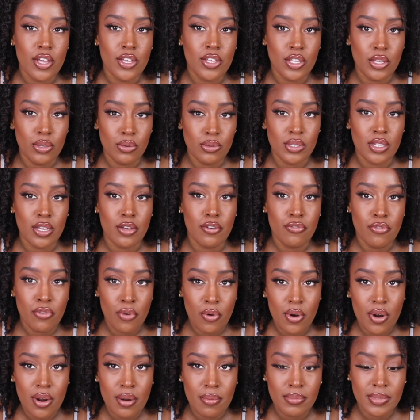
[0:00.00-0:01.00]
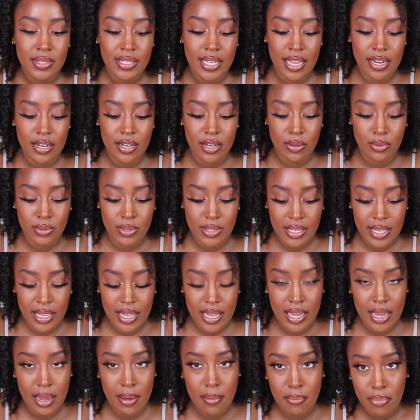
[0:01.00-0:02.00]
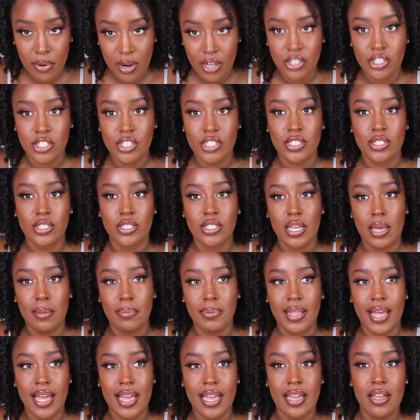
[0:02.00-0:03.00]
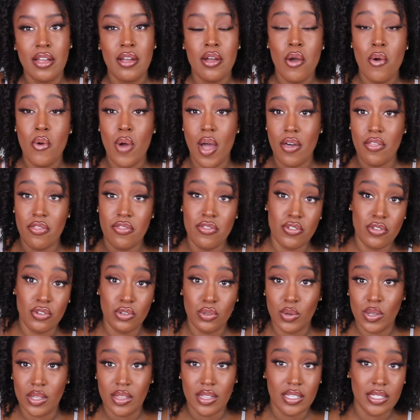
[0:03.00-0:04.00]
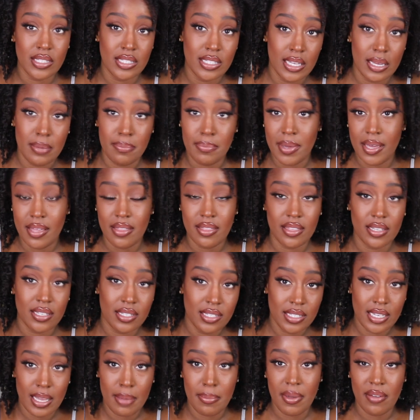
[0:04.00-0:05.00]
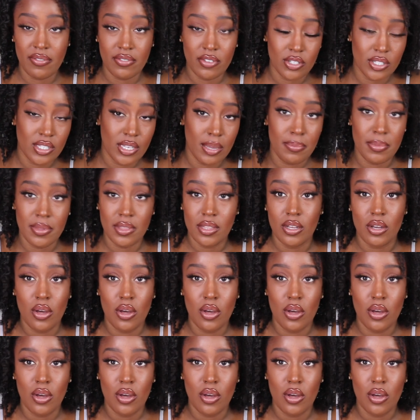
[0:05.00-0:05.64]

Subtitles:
using forms and using brushes to apply it rather than doing the dip and the step after step in the